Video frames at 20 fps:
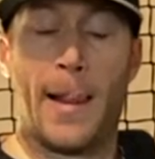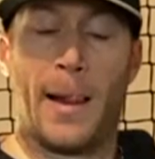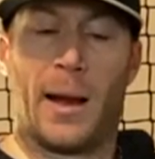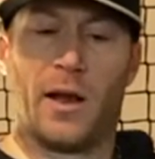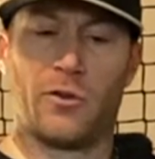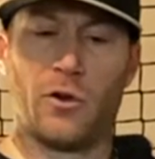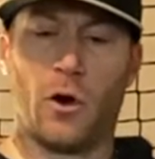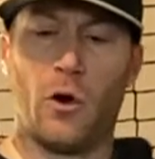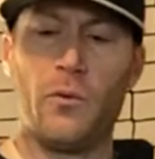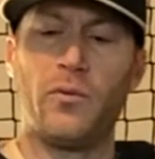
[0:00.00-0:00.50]

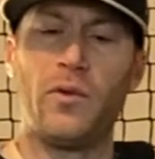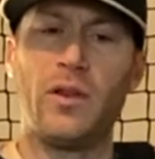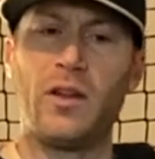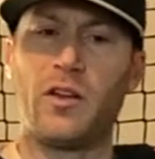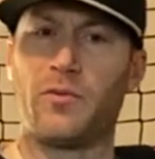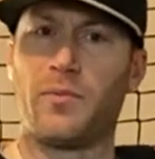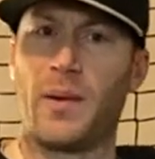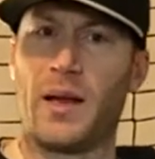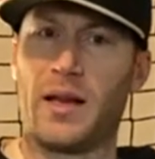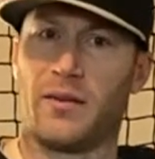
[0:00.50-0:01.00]
So hopefully this
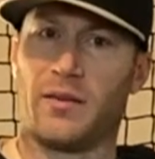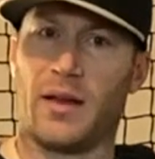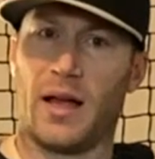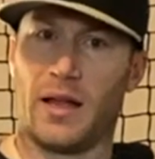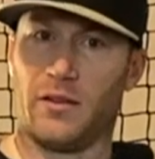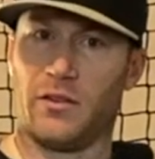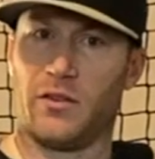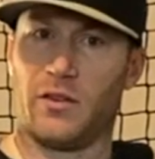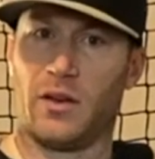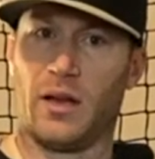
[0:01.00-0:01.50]
makes
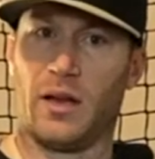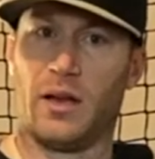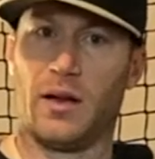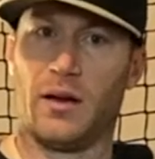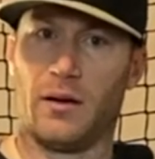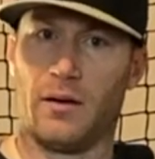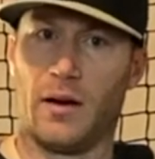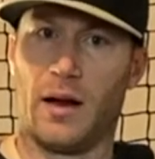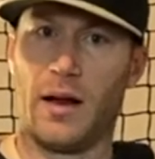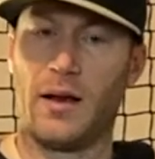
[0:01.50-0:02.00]
sense,
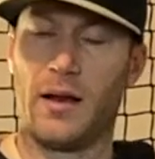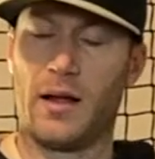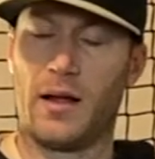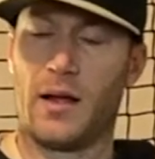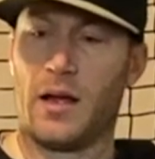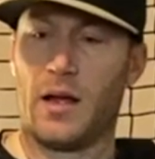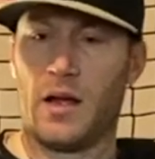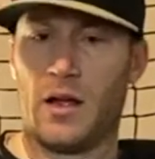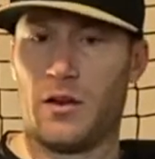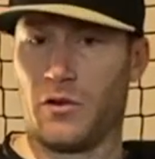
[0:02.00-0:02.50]
right?
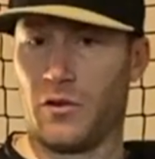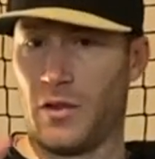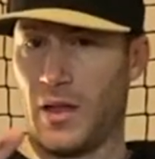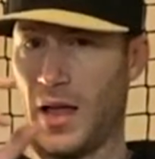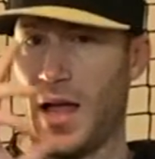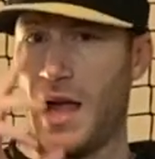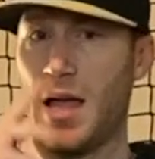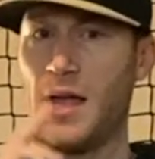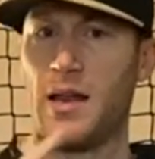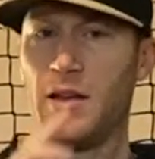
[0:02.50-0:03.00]
So the
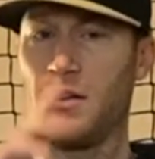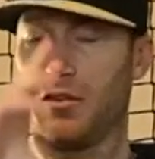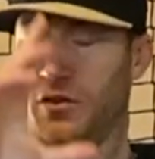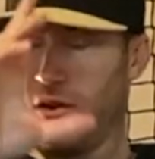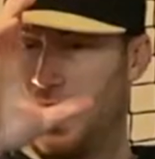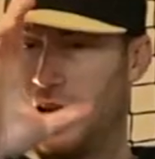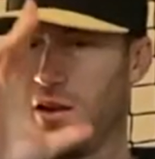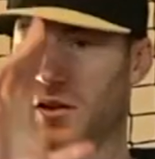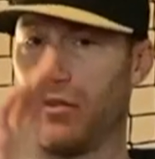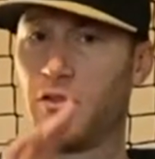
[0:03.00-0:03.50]
head
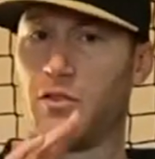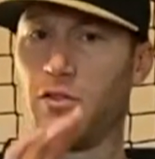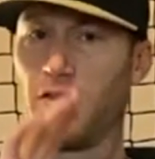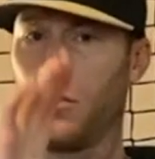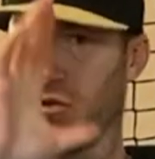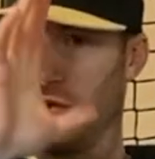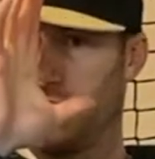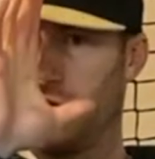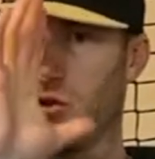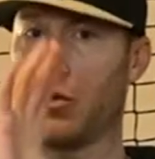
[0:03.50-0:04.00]
is
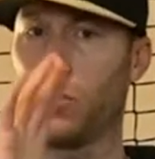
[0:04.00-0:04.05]
good to